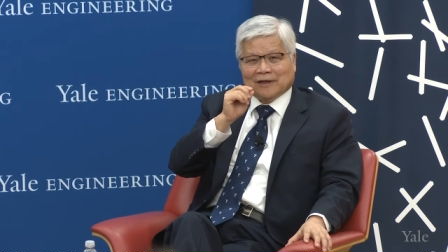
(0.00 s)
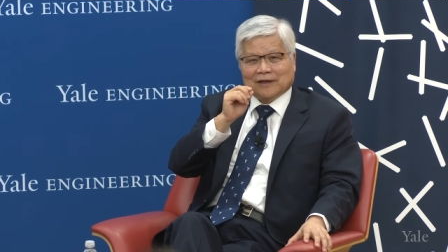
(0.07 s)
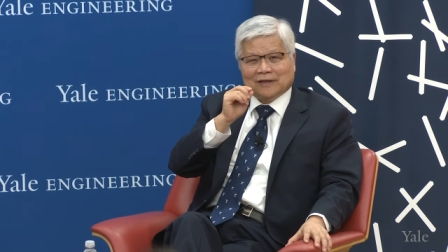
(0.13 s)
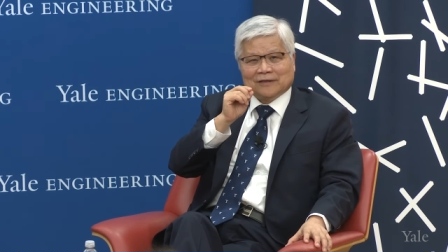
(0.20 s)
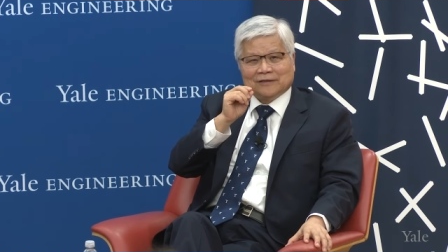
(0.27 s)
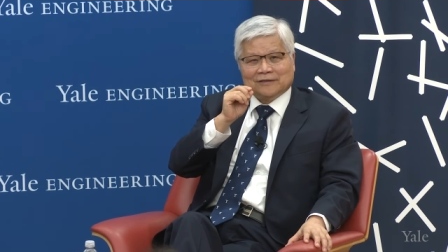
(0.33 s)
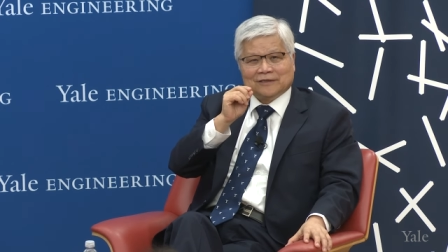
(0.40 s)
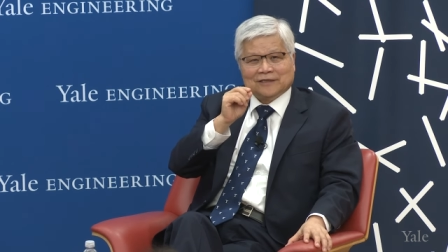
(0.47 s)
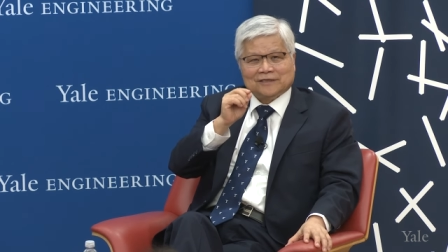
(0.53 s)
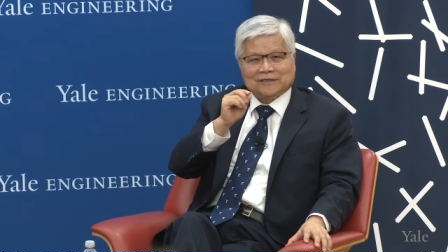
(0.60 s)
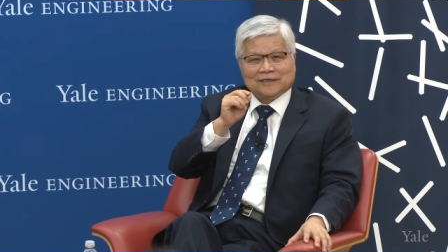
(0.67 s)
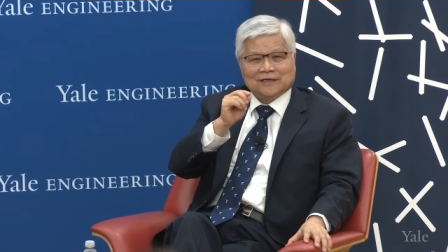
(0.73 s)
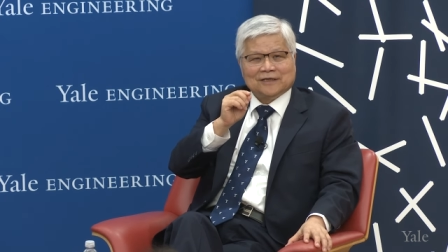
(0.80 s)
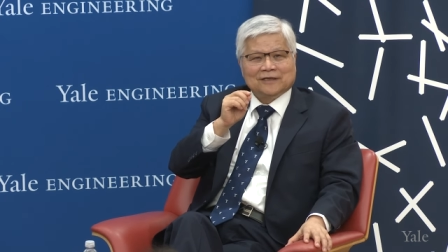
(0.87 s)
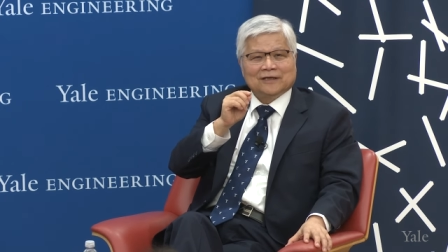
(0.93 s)
And they
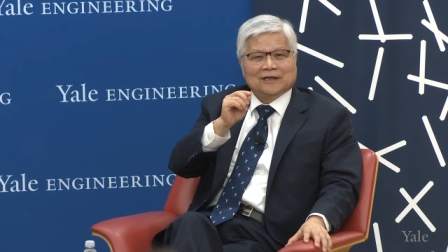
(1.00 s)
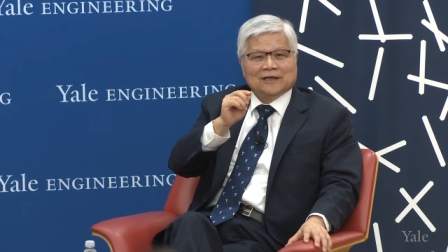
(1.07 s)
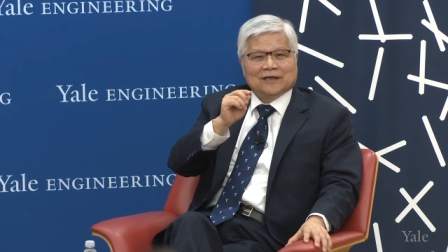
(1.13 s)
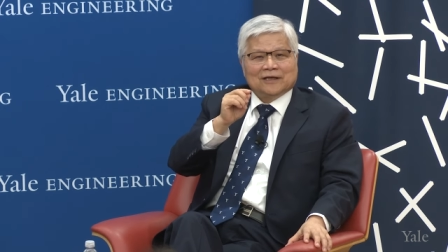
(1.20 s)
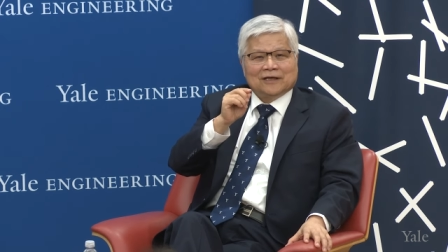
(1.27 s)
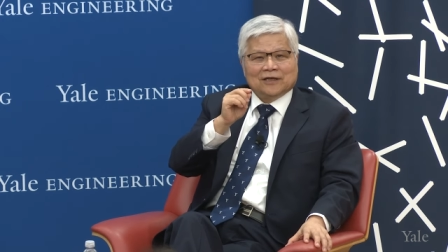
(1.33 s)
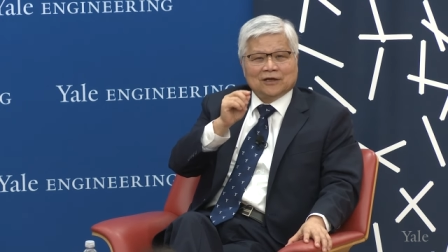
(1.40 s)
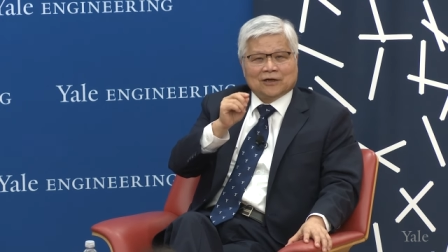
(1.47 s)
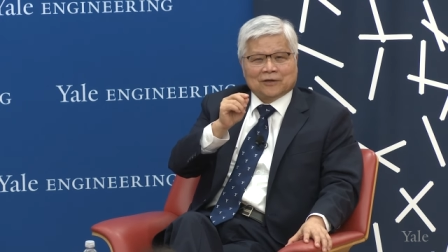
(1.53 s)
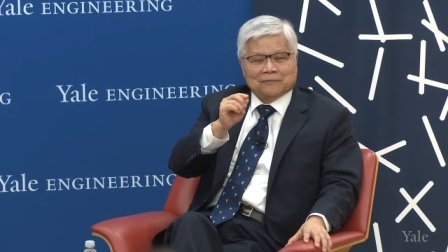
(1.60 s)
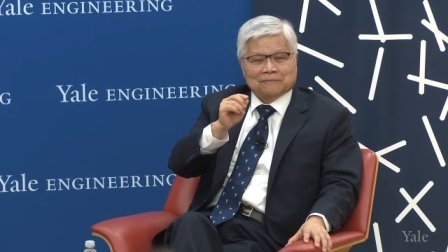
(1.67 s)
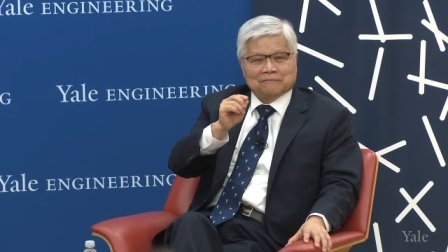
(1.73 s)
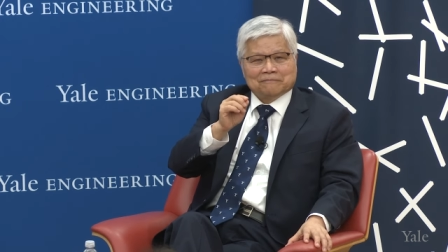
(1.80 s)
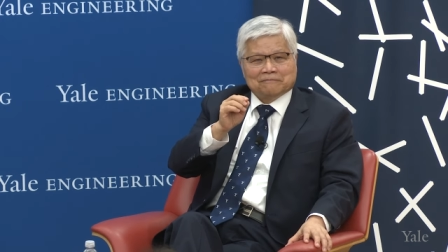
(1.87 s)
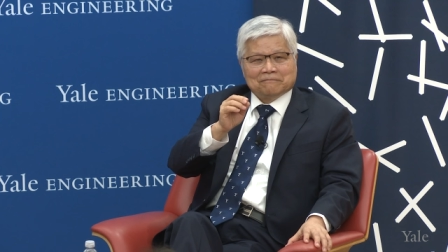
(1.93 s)
say, you know,
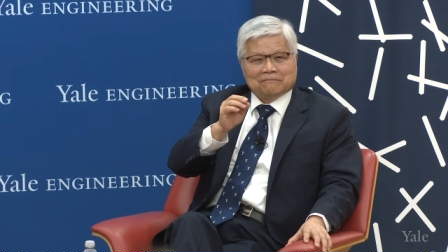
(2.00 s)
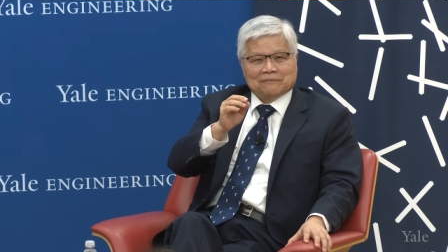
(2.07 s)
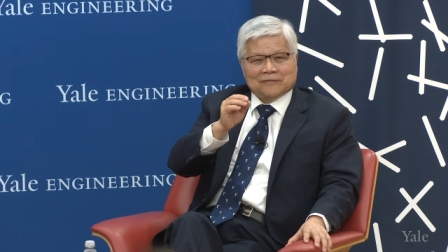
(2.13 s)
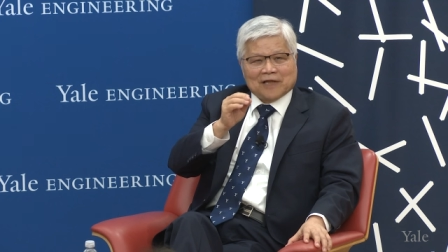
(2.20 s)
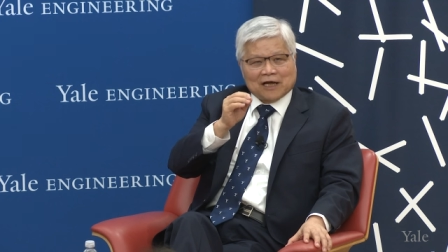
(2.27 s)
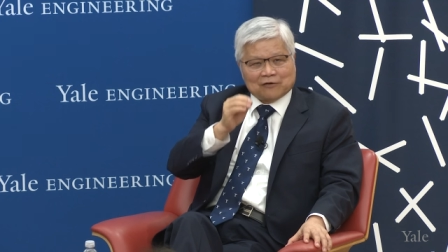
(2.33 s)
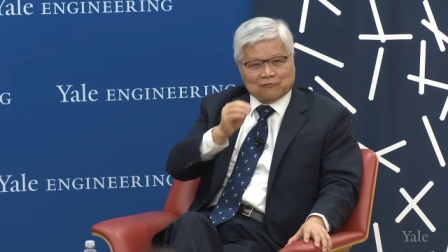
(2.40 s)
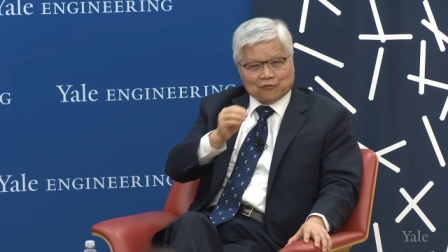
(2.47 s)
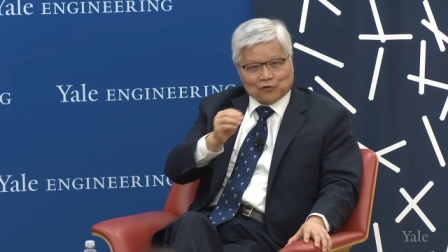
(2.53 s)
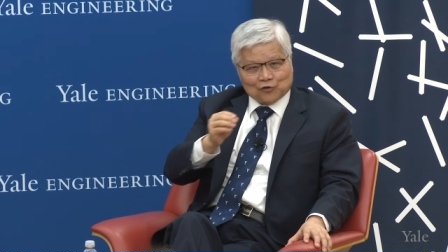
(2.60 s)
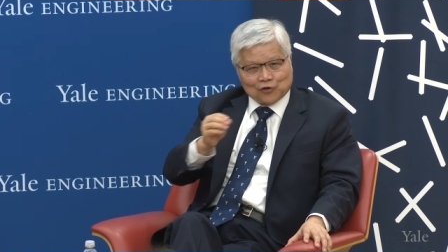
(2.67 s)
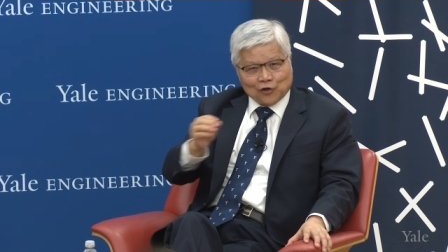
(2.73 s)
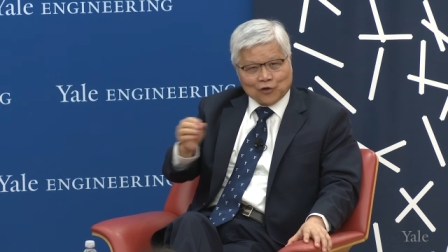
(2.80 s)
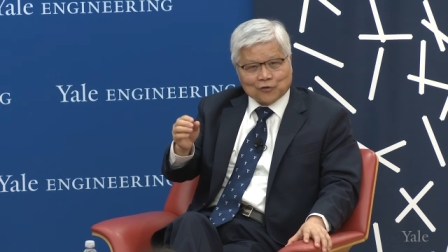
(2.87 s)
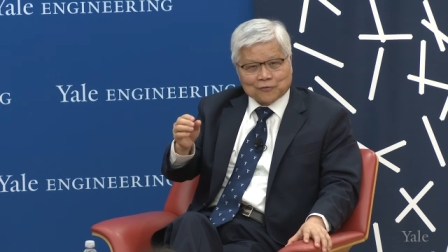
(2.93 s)
not for
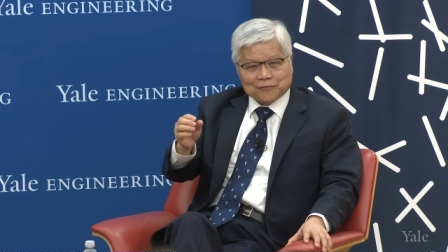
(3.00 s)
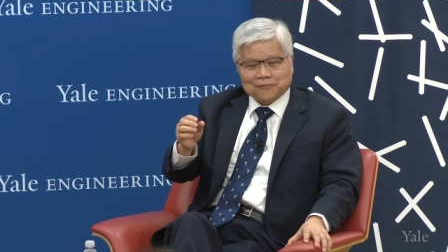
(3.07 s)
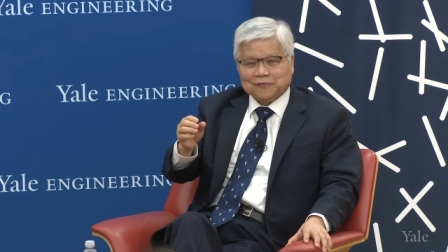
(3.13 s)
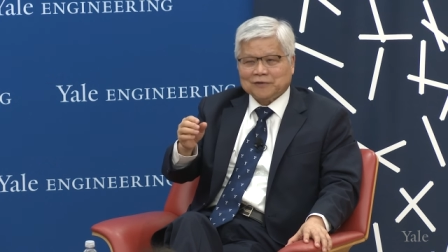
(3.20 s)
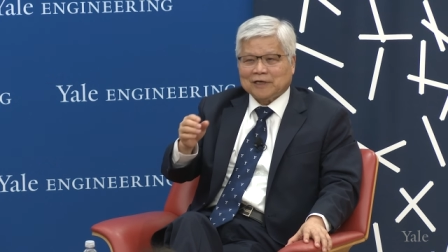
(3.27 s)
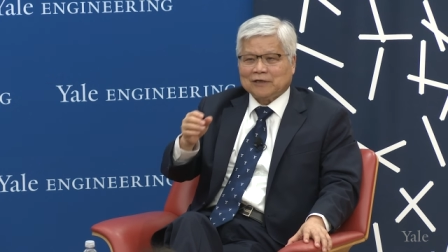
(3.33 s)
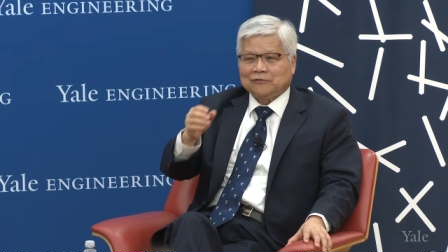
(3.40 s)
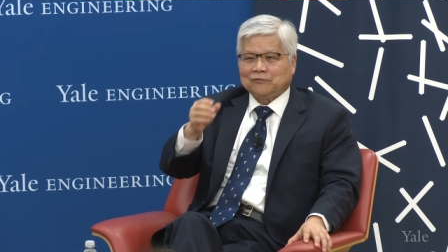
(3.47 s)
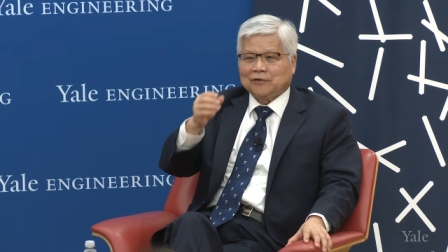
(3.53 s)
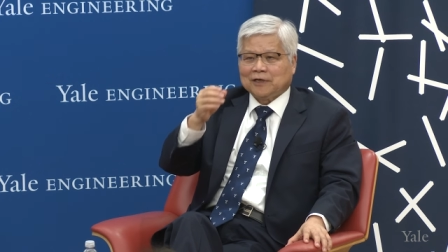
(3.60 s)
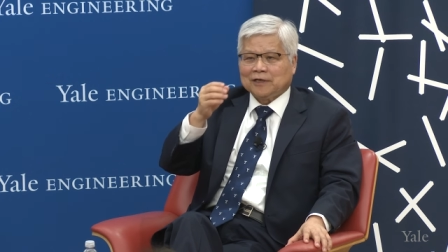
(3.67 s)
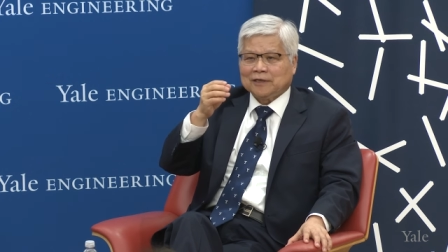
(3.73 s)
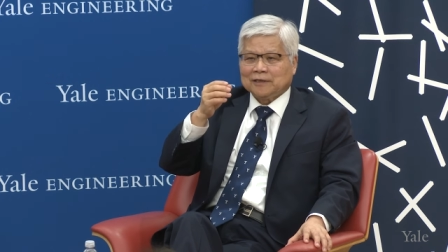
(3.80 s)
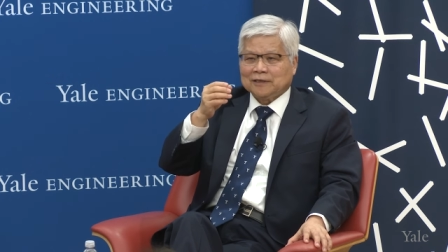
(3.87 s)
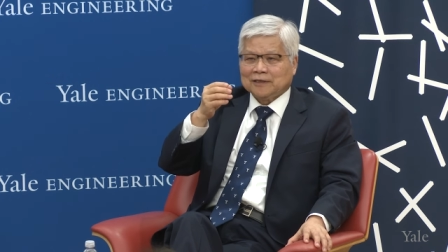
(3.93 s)
long that
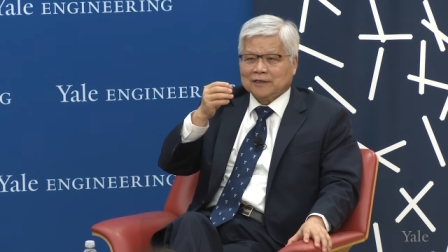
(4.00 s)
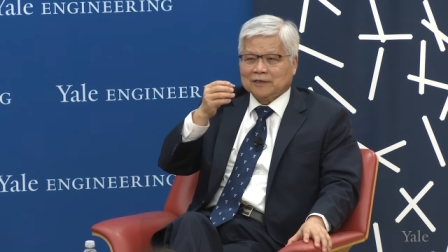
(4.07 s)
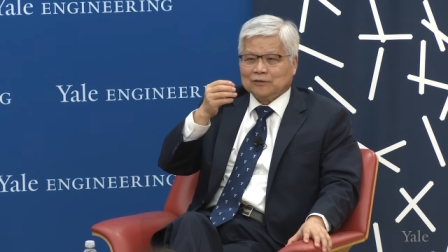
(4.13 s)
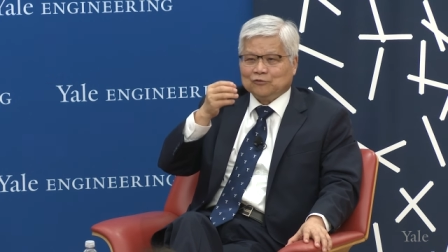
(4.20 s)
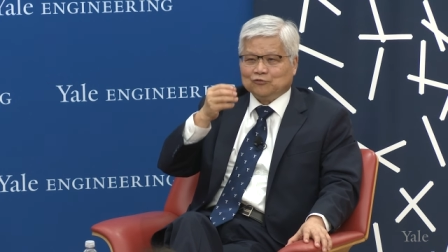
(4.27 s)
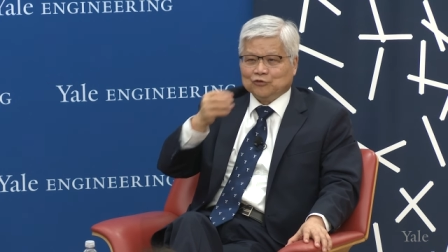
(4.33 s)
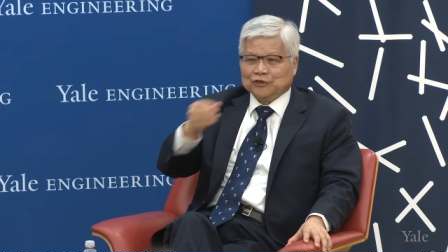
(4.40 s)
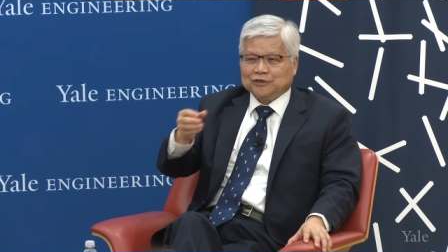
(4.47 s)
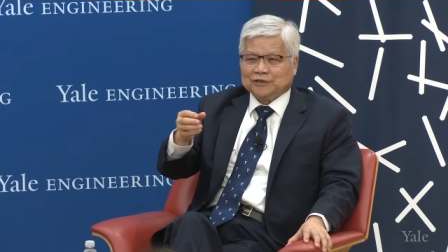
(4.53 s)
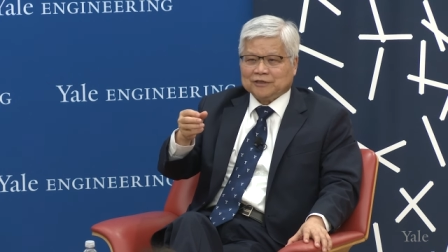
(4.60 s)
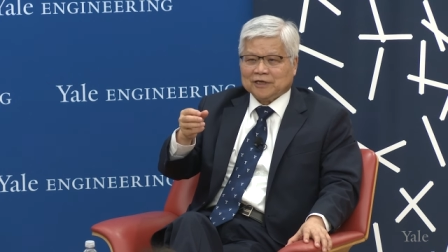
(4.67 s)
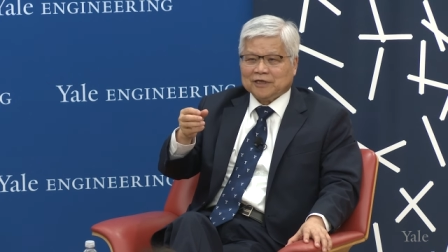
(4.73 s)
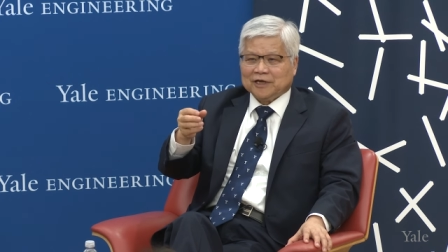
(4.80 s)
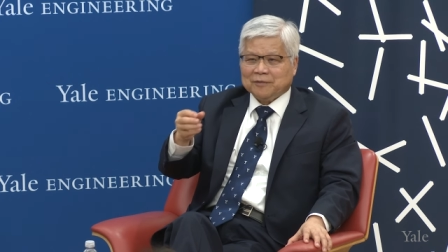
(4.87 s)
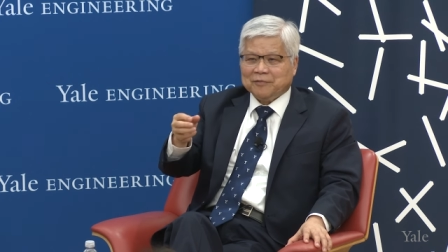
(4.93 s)
will
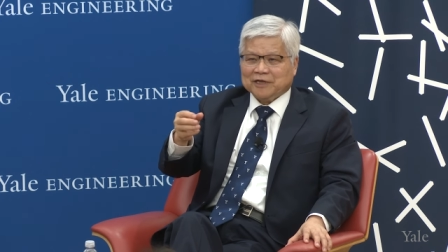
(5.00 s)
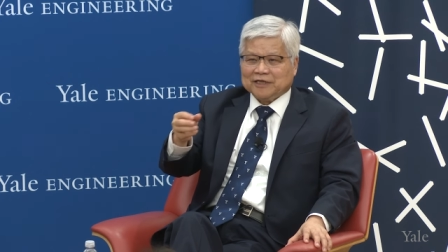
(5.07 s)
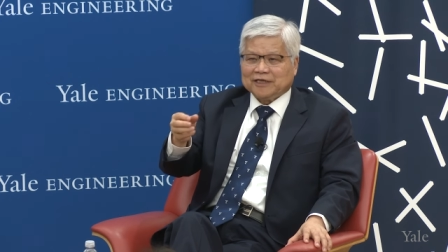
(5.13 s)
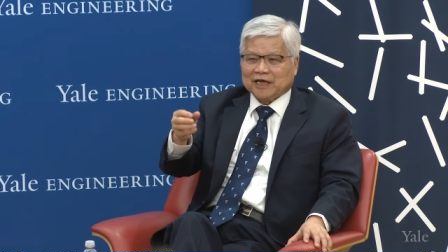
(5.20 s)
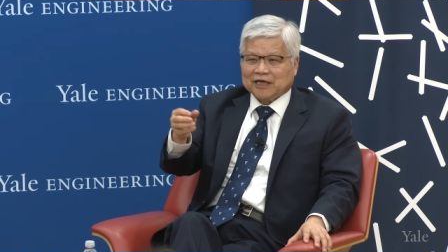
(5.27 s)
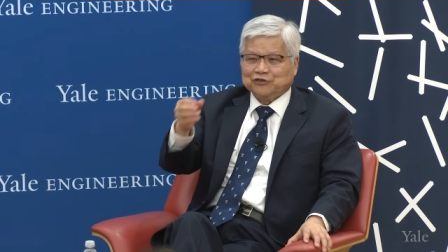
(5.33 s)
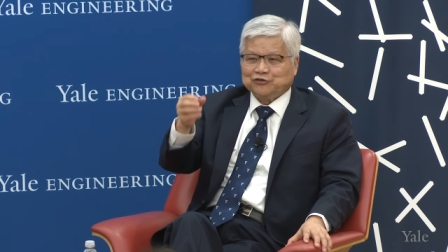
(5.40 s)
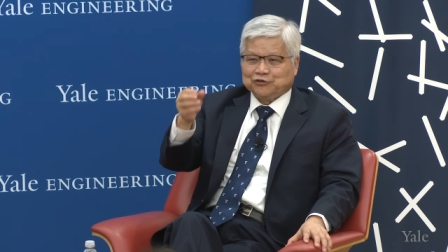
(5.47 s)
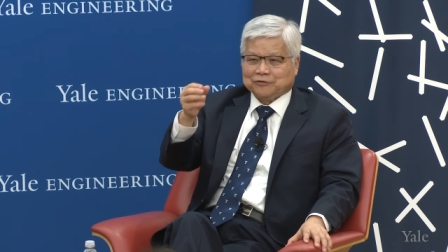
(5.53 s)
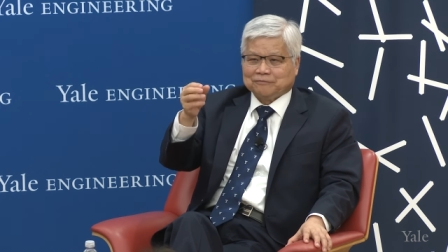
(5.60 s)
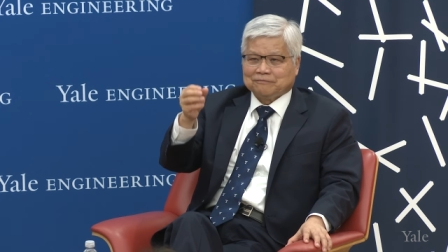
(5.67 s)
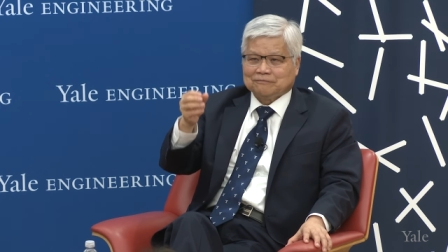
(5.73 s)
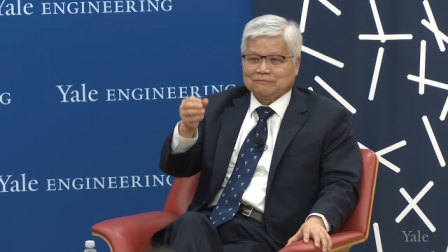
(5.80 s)
reach the limitation